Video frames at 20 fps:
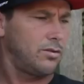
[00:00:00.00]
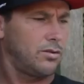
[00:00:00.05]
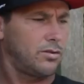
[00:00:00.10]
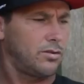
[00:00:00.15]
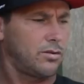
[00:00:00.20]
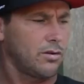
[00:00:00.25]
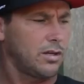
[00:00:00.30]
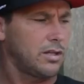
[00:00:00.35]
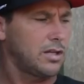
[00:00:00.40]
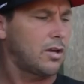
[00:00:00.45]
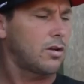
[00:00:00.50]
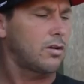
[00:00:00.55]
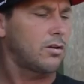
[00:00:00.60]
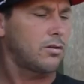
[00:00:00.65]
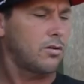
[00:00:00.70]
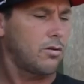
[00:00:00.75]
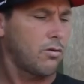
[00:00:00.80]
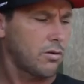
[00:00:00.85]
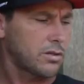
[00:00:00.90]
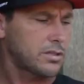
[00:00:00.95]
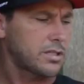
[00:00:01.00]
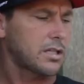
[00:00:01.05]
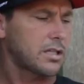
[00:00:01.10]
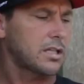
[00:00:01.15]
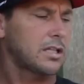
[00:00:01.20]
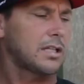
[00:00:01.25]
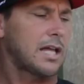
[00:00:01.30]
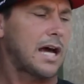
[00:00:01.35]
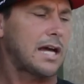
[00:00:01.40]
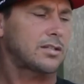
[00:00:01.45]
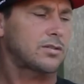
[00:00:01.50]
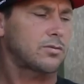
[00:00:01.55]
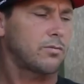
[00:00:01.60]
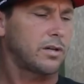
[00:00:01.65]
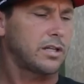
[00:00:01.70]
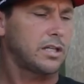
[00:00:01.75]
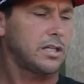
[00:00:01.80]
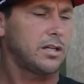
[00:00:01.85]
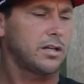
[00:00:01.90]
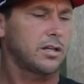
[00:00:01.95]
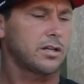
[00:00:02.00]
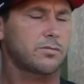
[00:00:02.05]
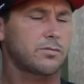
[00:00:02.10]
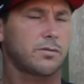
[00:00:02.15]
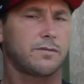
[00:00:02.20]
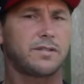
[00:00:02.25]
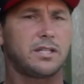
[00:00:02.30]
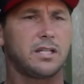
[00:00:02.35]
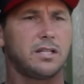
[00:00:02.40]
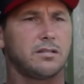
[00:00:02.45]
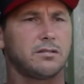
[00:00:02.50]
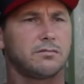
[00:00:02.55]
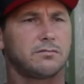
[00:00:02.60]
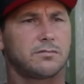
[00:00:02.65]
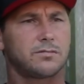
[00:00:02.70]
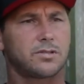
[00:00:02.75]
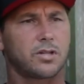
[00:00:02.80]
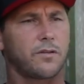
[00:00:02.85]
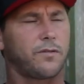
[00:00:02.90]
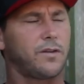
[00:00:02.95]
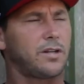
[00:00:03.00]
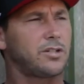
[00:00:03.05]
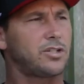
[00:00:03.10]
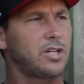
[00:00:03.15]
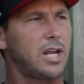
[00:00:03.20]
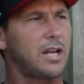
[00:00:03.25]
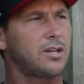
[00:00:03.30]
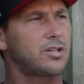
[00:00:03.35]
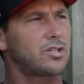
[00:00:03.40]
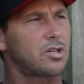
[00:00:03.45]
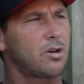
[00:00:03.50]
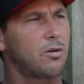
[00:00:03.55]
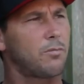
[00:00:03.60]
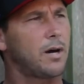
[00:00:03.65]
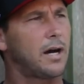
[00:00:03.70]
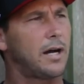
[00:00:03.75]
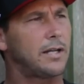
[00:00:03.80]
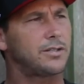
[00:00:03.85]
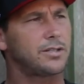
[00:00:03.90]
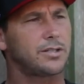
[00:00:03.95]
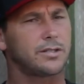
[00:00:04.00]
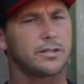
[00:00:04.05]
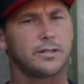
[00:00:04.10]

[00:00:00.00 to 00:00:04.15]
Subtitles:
During the course of the last 20 years, we've seen surfing change so much.